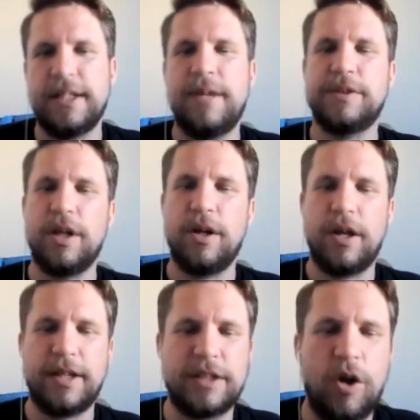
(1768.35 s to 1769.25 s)
And there's a
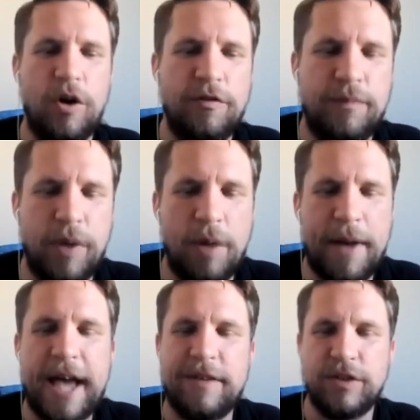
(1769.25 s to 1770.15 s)
there's a lot of like
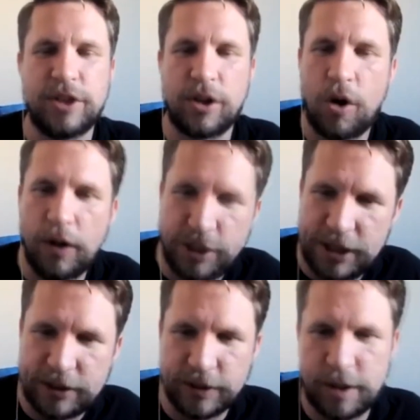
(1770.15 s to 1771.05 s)
behavior
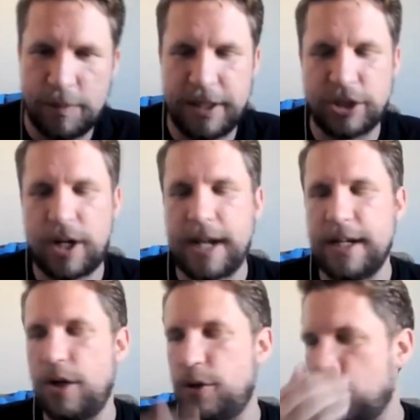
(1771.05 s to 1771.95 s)
psychologists on some of these
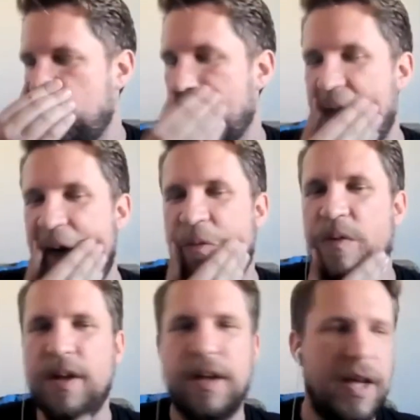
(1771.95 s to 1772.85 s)
training who talk about,
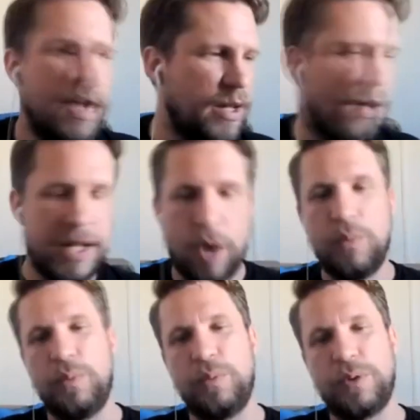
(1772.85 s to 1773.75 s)
you know, the
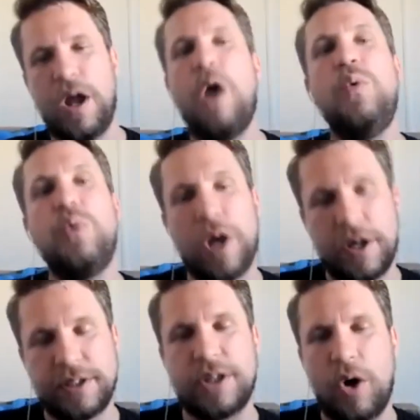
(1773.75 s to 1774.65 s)
old
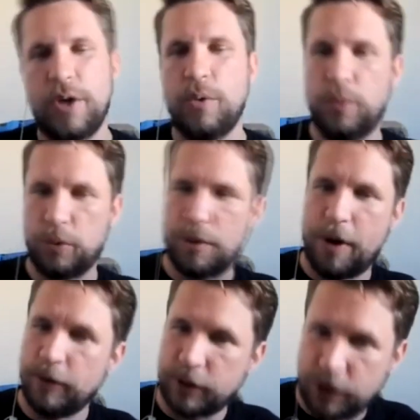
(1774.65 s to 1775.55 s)
older style
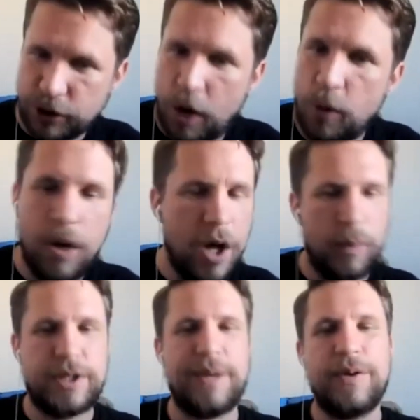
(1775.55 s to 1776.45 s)
command control,
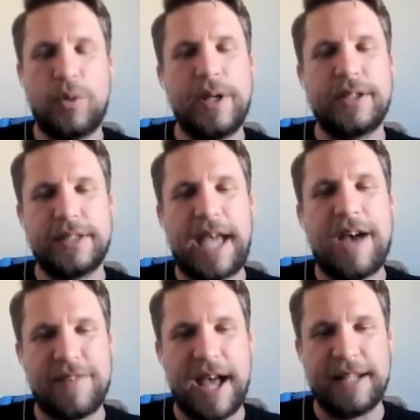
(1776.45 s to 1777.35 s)
which they were quick to
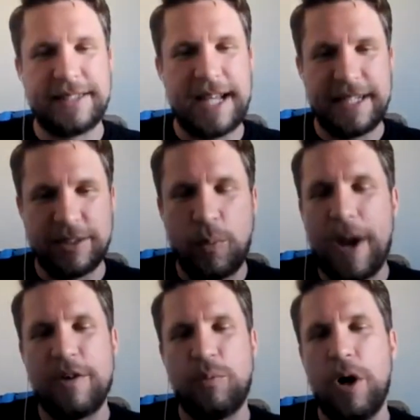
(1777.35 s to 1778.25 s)
caveat and said is a
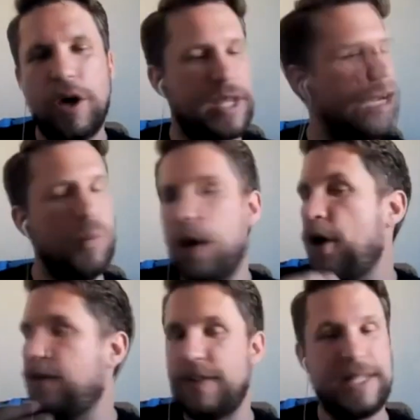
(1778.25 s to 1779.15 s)
way of working that
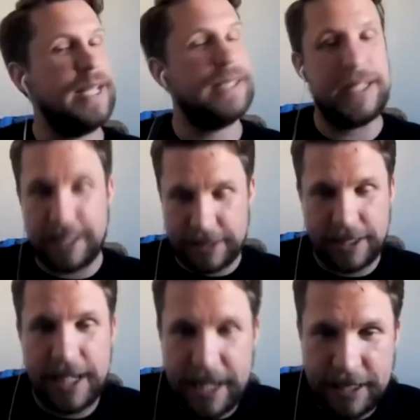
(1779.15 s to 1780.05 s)
worked for years and years
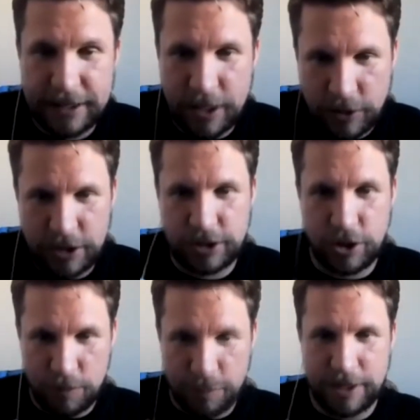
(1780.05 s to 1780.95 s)
and years, so this
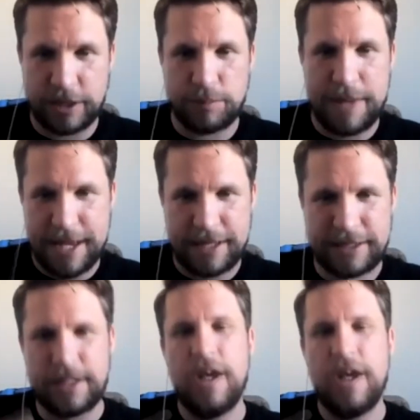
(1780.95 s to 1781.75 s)
shouldn't be dismissed,